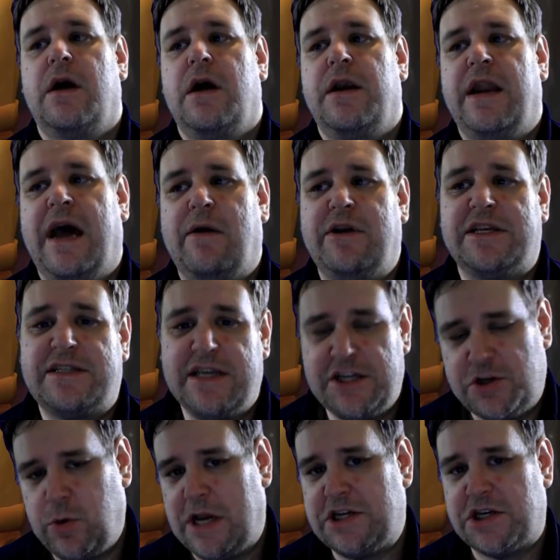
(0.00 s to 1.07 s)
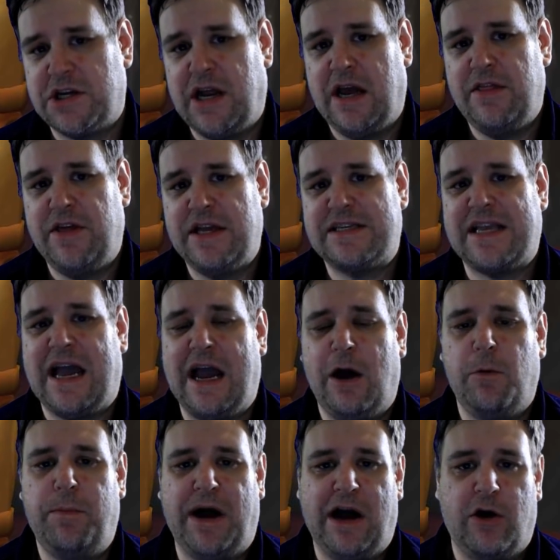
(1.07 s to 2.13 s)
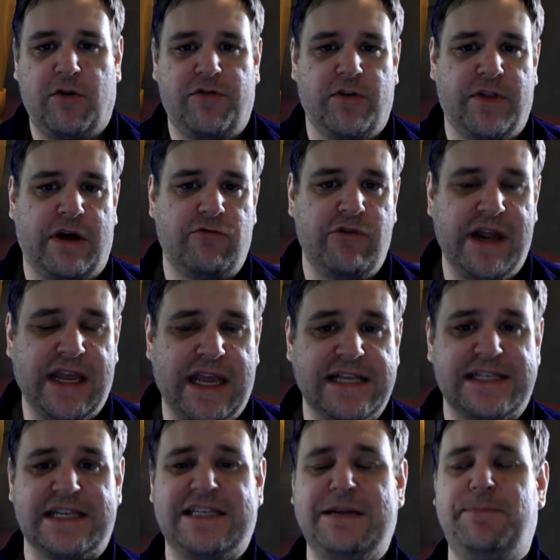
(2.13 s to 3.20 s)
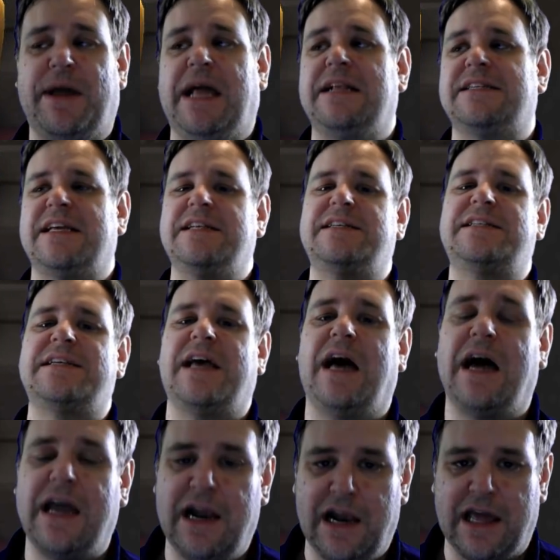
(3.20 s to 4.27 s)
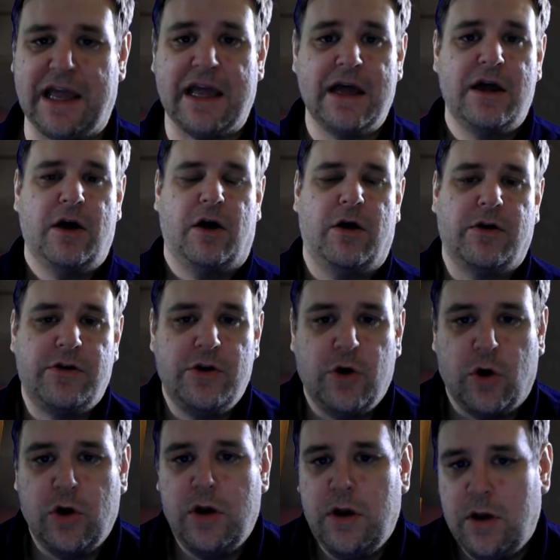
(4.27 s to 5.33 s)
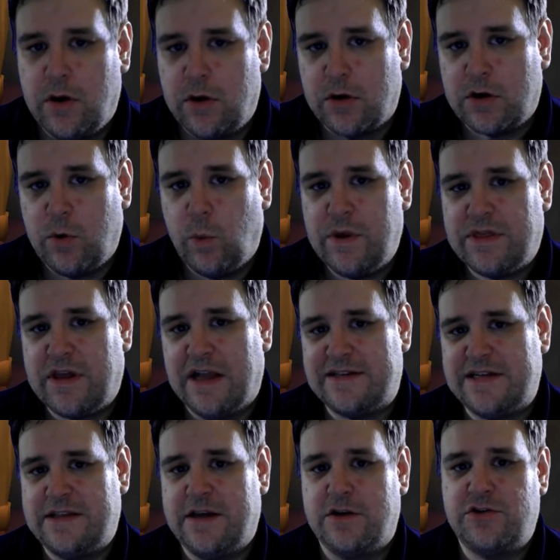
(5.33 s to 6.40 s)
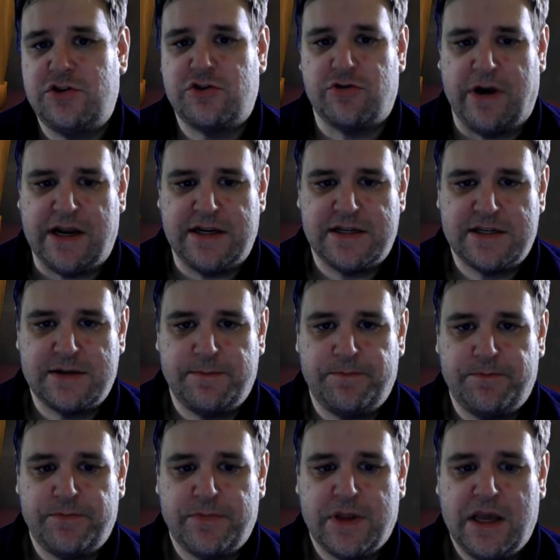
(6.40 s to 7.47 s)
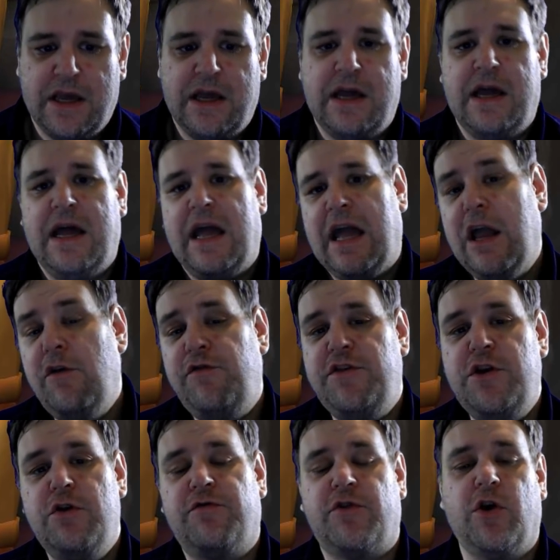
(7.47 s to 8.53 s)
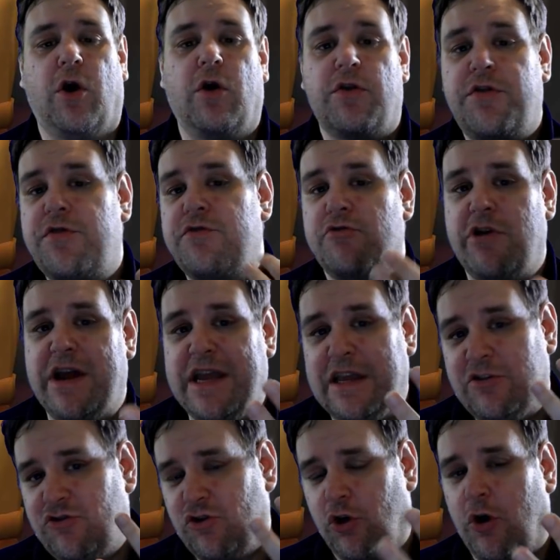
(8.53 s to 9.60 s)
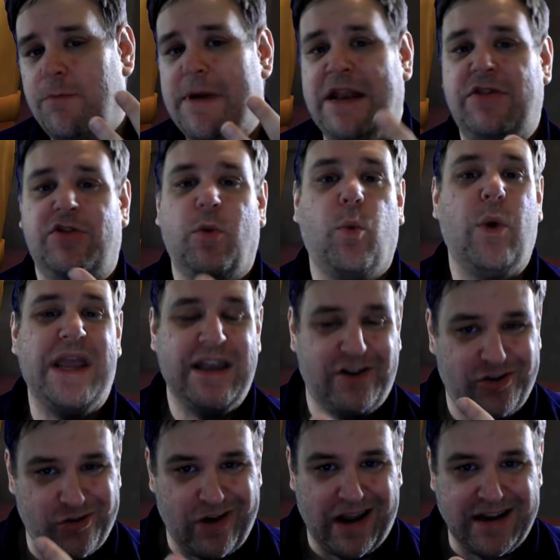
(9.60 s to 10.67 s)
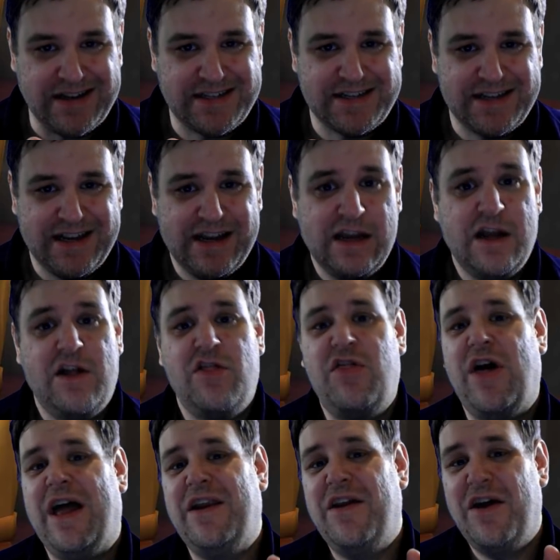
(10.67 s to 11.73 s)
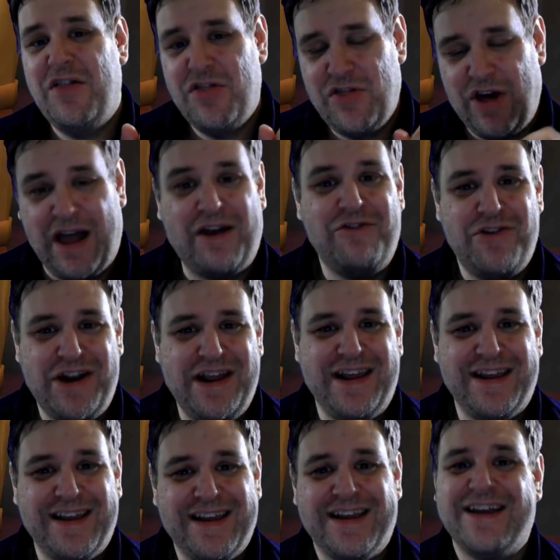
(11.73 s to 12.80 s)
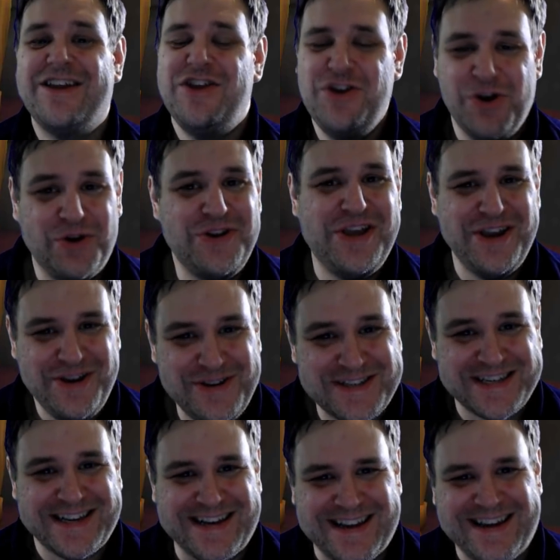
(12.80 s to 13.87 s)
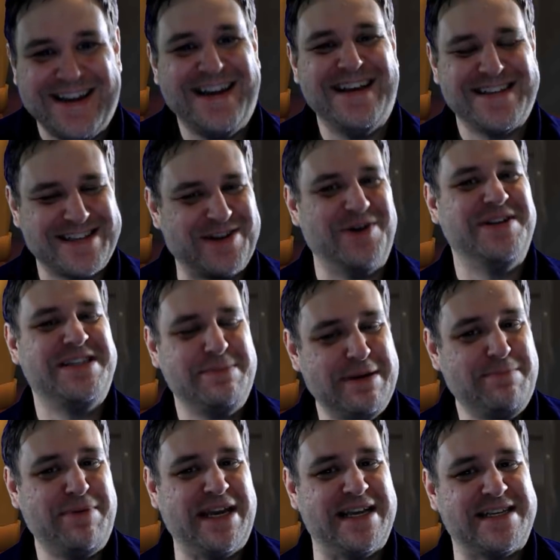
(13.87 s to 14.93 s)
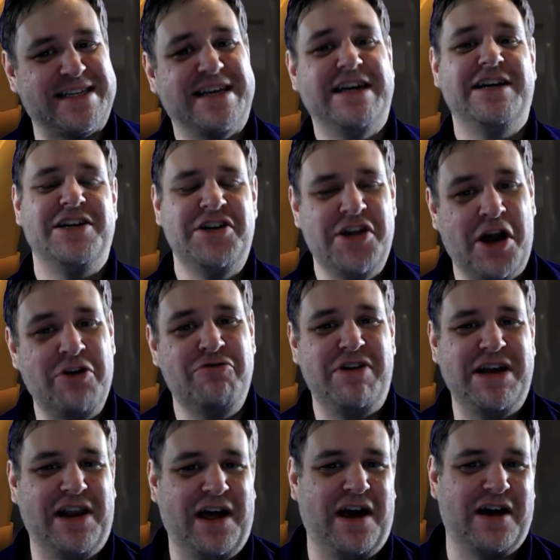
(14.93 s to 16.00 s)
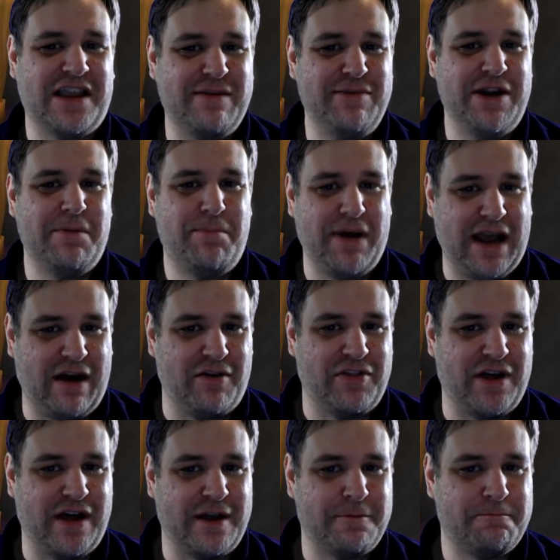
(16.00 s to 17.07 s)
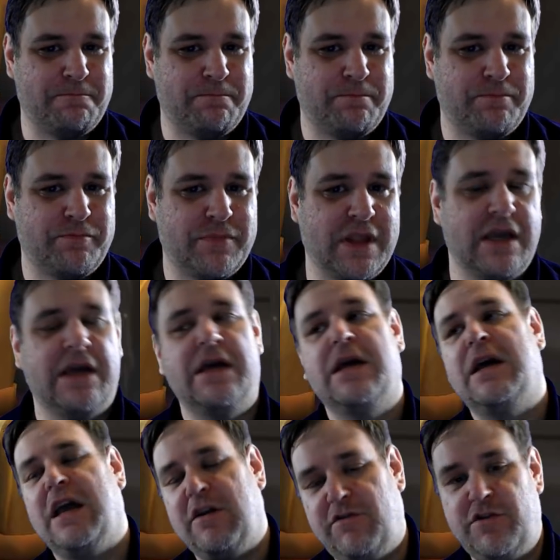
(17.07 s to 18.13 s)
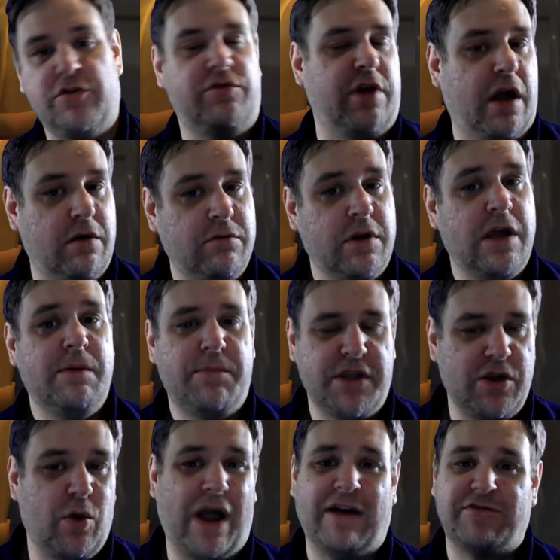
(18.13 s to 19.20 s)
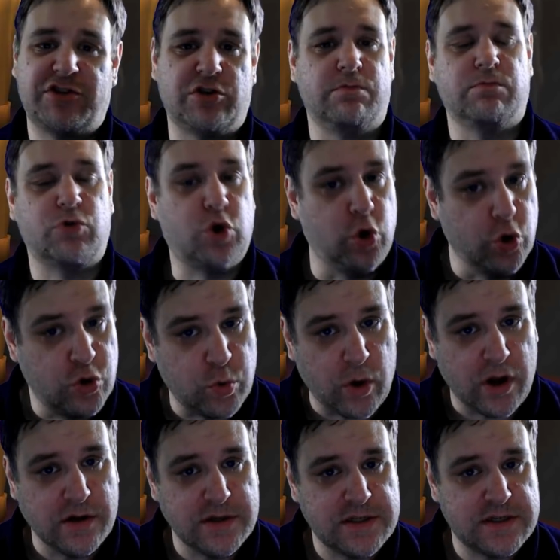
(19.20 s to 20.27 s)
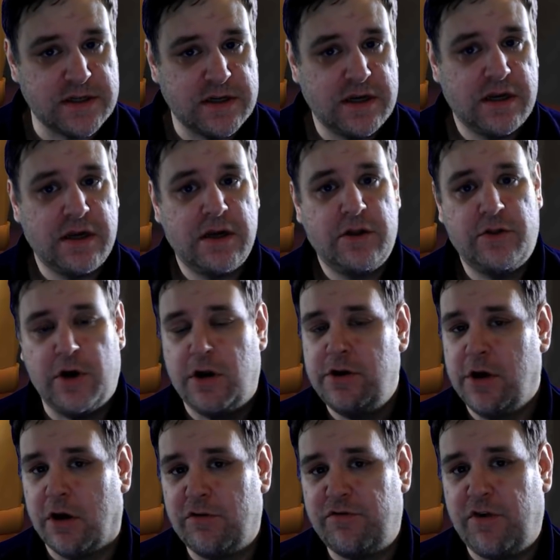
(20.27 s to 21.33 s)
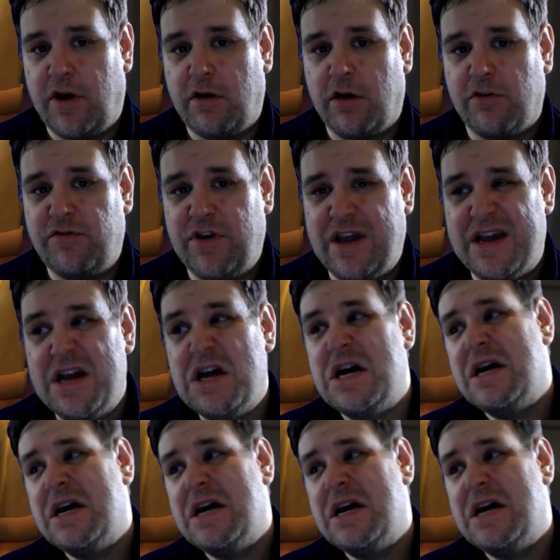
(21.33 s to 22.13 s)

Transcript: Now, in a situation like this, how powerful that ring is depends entirely on your luck with getting those traits. If you've got 3 Torment the Weak traits, then that ring, you're using it. It's going to be BIS. No real argument about that. If you don't, but you have some good ones that are not far off it,